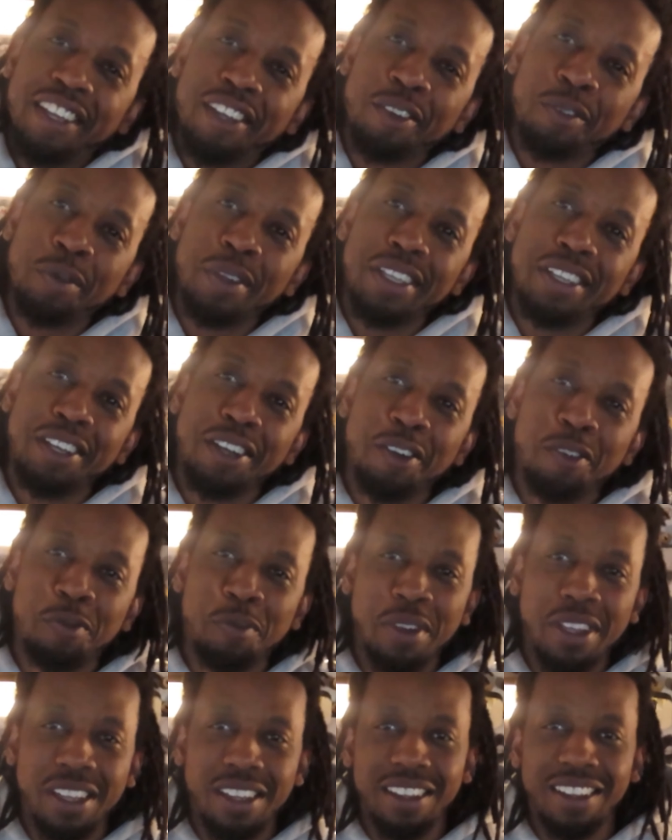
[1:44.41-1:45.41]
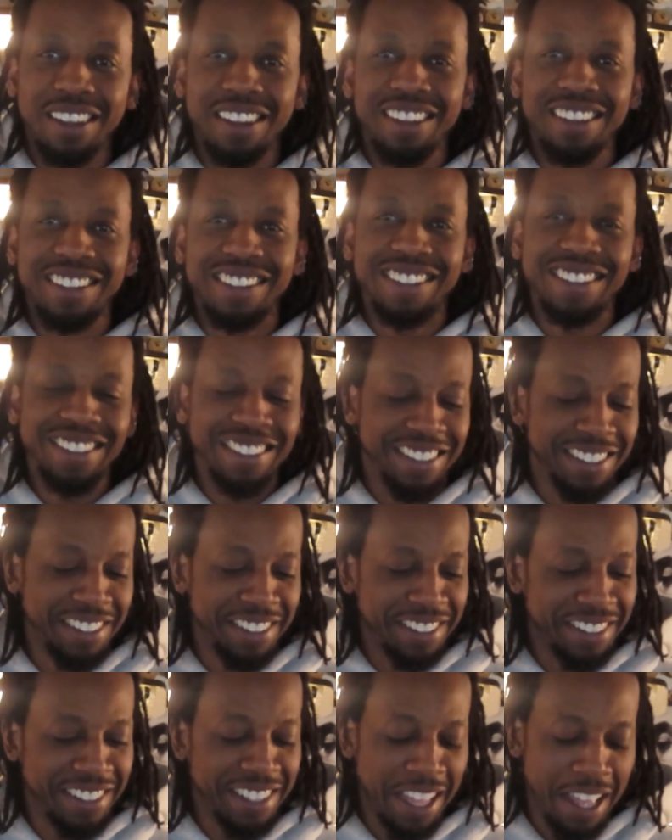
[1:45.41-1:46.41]
here we go, man. This,
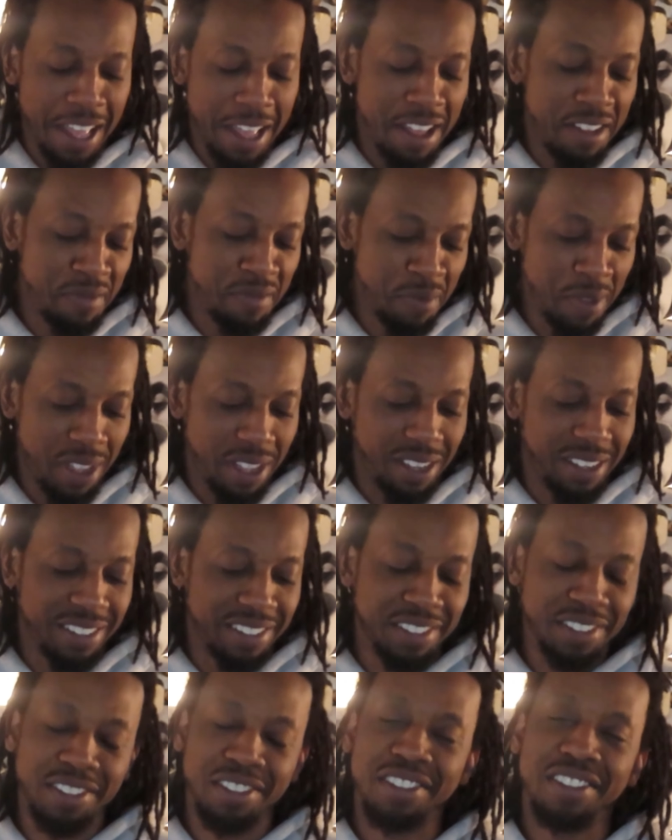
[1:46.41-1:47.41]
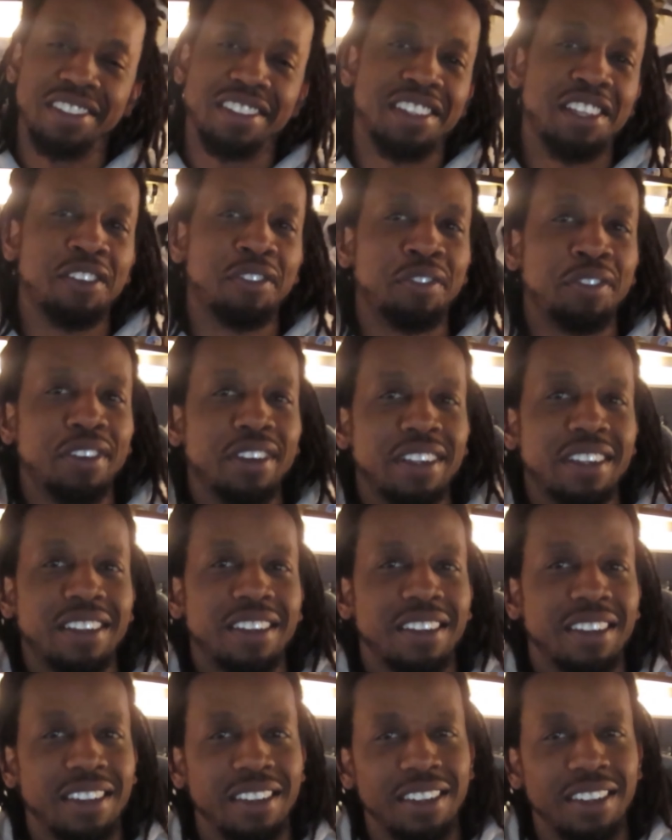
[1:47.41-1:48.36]
this is live, man. This is different.